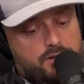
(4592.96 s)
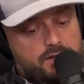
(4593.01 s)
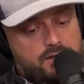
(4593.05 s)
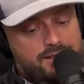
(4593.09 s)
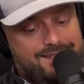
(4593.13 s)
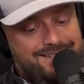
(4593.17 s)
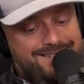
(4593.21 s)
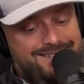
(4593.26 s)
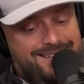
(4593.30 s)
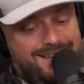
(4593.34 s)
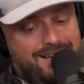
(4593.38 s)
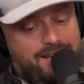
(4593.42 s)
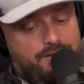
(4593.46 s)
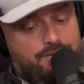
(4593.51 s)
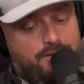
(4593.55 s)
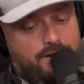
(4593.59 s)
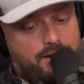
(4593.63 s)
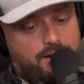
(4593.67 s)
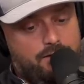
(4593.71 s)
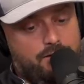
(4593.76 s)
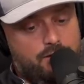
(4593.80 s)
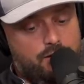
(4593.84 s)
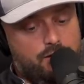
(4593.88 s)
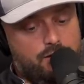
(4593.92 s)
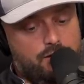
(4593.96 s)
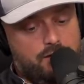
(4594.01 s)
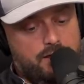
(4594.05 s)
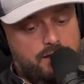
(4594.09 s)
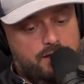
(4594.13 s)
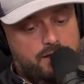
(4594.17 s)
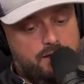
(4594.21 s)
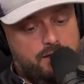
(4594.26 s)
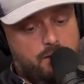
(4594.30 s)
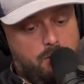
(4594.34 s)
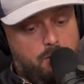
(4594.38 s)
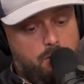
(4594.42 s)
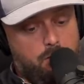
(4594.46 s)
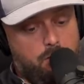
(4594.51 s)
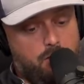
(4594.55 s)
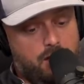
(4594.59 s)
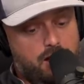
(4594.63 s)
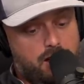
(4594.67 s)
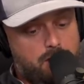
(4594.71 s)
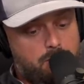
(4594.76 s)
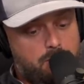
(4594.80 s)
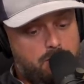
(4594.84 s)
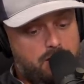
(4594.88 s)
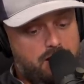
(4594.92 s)
Tennessee is 85 degrees. A
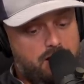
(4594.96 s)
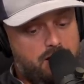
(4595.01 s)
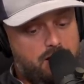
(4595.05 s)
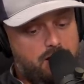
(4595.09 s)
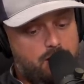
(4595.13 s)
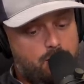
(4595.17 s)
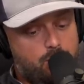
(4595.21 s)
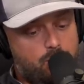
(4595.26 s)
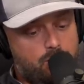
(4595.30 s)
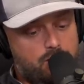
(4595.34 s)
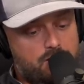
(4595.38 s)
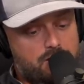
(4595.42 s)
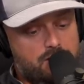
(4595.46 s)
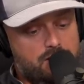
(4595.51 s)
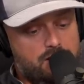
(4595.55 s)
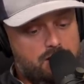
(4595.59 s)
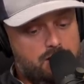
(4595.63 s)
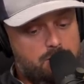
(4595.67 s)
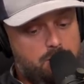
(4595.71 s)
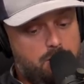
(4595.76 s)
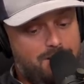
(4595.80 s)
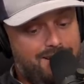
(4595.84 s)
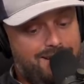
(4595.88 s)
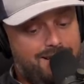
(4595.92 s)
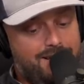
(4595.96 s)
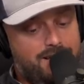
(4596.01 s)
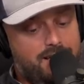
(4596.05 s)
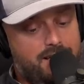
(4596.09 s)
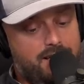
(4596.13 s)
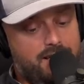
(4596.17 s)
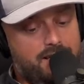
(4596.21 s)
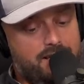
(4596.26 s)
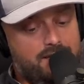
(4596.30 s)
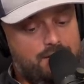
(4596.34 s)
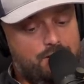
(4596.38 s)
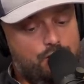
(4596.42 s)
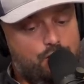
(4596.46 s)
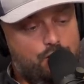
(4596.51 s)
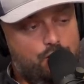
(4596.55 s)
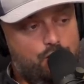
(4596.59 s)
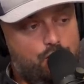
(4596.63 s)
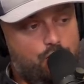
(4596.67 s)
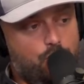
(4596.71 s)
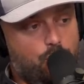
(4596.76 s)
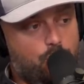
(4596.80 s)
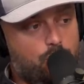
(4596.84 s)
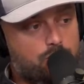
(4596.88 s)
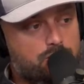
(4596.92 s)
black bear was spotted in
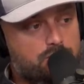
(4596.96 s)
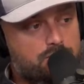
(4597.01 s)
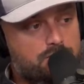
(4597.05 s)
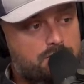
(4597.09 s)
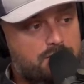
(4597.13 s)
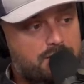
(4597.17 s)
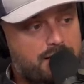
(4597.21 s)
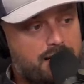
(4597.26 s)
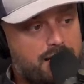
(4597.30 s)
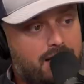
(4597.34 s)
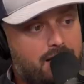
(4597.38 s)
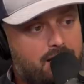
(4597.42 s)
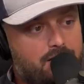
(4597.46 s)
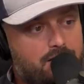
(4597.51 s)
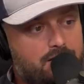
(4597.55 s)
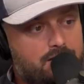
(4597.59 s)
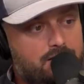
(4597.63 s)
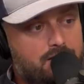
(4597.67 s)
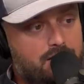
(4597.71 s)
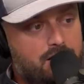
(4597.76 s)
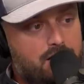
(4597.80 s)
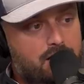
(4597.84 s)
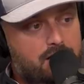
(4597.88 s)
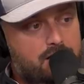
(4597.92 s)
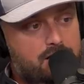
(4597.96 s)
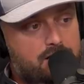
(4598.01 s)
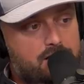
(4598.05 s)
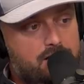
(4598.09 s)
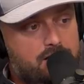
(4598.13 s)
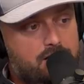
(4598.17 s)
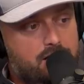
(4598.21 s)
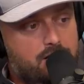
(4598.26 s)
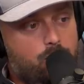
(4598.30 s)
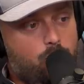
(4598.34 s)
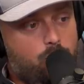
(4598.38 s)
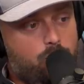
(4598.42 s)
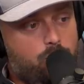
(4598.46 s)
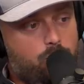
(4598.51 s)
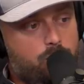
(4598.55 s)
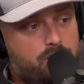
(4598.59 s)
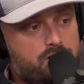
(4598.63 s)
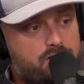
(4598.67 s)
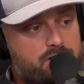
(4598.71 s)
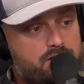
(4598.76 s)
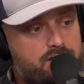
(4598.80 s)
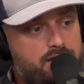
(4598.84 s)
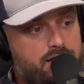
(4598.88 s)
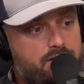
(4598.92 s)
Jolton County. It's
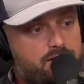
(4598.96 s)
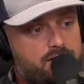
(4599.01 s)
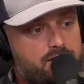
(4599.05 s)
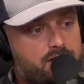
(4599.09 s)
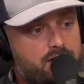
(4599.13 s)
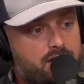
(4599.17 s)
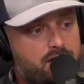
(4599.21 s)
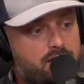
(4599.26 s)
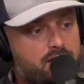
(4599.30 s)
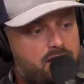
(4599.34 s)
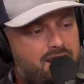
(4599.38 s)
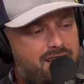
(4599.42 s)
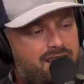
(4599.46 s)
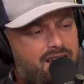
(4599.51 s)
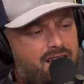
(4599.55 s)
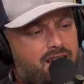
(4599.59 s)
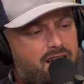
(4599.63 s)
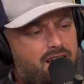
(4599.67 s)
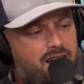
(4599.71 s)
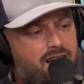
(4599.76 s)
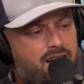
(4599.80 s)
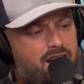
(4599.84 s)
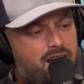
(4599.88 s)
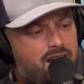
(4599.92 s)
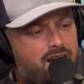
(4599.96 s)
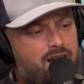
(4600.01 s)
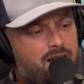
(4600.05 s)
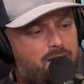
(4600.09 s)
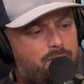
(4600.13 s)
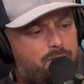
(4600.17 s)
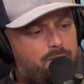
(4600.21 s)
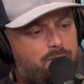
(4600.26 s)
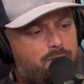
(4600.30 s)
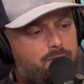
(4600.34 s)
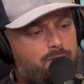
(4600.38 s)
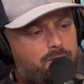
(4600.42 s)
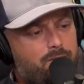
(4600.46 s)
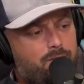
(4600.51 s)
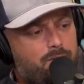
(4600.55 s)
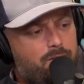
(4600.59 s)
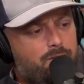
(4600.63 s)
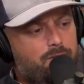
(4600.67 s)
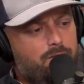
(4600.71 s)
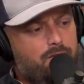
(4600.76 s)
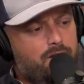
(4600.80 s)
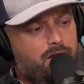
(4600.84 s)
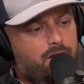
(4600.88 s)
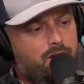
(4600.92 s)
northwest of Davidson County. It
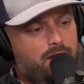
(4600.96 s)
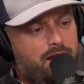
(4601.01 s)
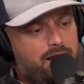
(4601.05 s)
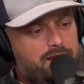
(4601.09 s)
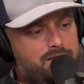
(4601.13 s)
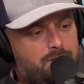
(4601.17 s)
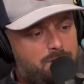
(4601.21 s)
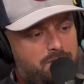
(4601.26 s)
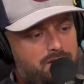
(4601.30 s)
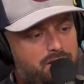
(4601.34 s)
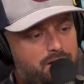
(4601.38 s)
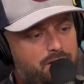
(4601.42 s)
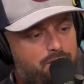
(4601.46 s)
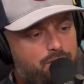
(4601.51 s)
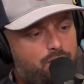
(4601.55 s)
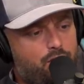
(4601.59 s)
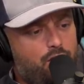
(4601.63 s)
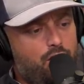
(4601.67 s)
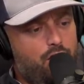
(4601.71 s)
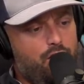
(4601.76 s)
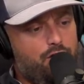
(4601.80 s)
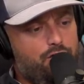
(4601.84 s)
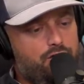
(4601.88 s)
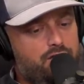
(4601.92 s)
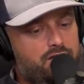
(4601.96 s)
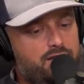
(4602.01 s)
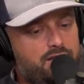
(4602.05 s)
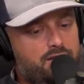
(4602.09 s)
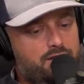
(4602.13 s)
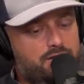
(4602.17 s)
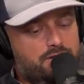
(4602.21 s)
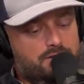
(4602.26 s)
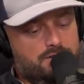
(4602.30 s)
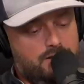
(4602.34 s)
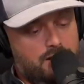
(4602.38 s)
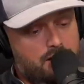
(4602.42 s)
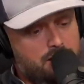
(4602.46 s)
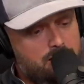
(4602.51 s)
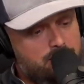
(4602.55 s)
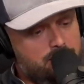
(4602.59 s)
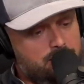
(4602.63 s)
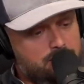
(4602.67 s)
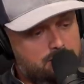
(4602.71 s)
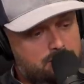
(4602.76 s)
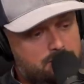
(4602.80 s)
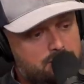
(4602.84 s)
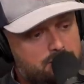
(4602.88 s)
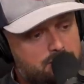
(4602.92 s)
hasn't been here for 100 years. Oh.